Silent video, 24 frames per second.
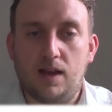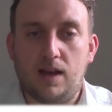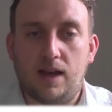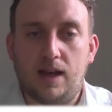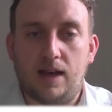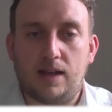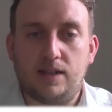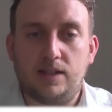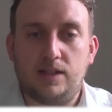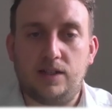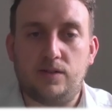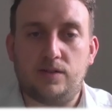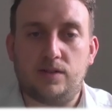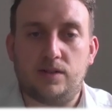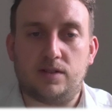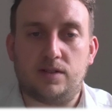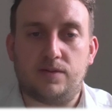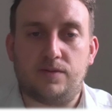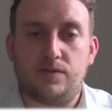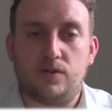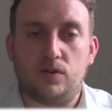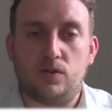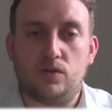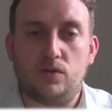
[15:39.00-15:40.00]
he uses a
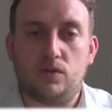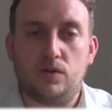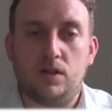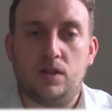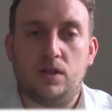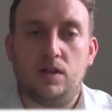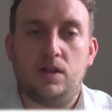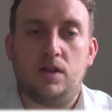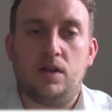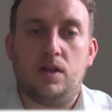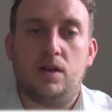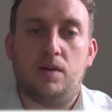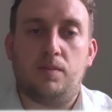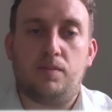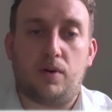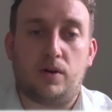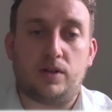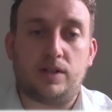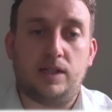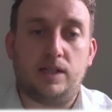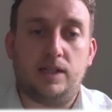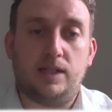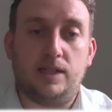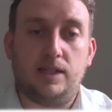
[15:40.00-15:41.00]
full
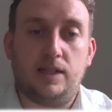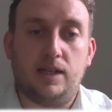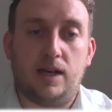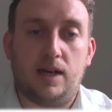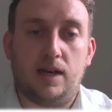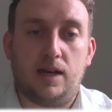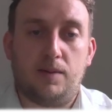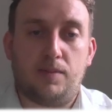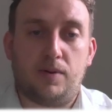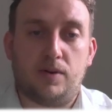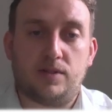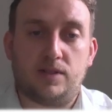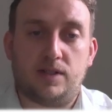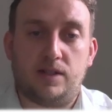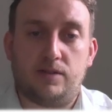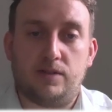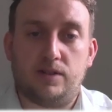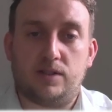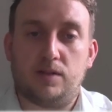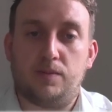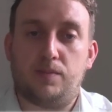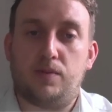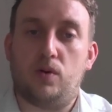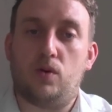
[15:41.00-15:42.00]
body posterior
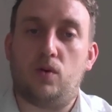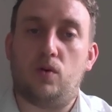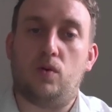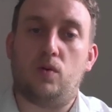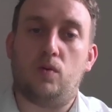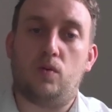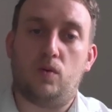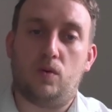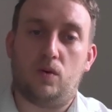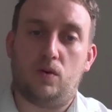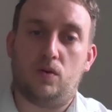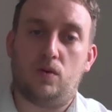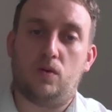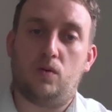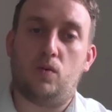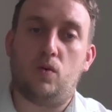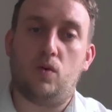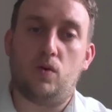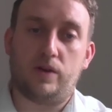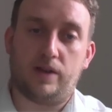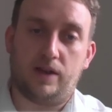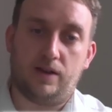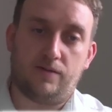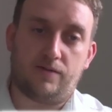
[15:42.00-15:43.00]
support
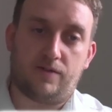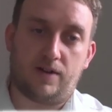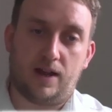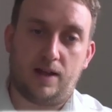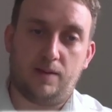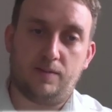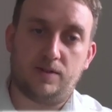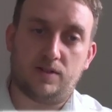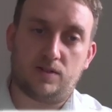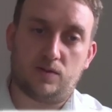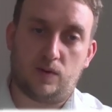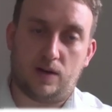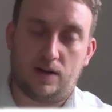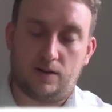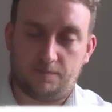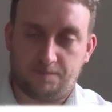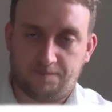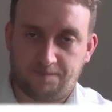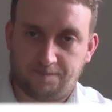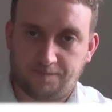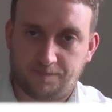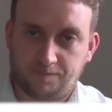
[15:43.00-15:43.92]
walking frame as well